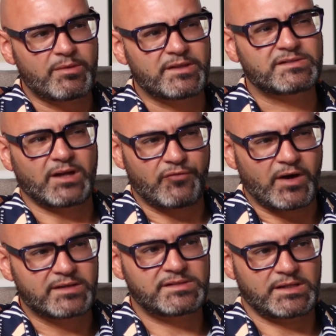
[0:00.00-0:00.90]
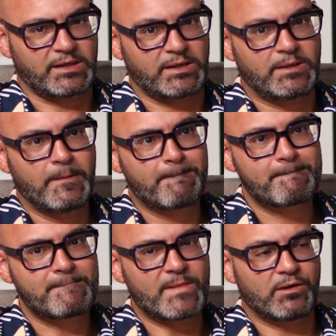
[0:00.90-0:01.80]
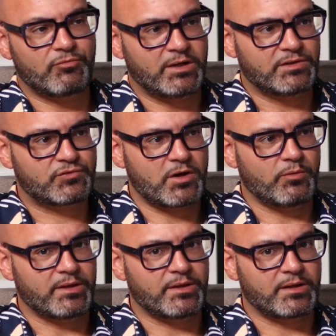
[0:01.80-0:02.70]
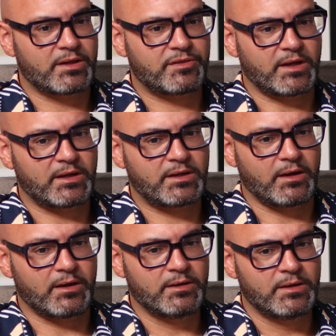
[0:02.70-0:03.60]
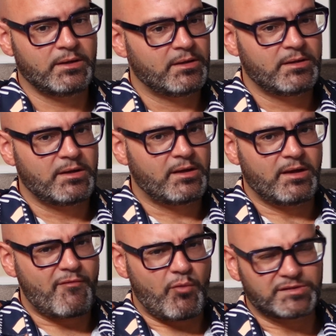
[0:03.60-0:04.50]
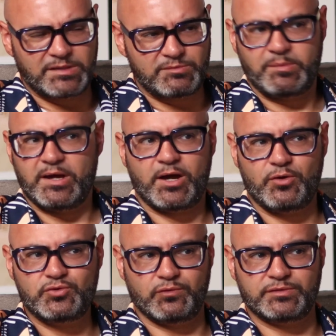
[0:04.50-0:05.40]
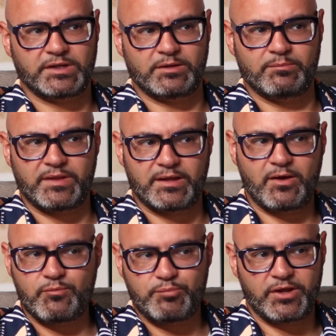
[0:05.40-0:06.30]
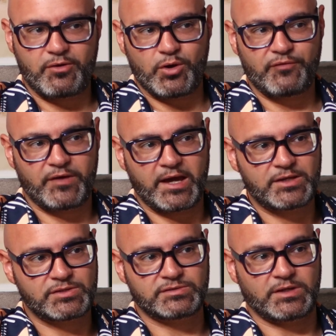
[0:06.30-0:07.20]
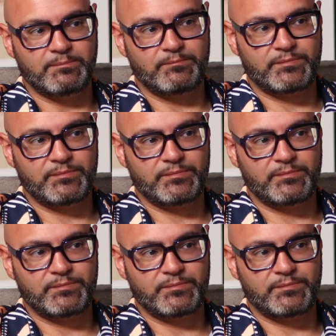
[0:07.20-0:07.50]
of this stuff that I see, I really struggle with, and I think everyone seems to be a coach all of a sudden, but they don't put their qualifications up,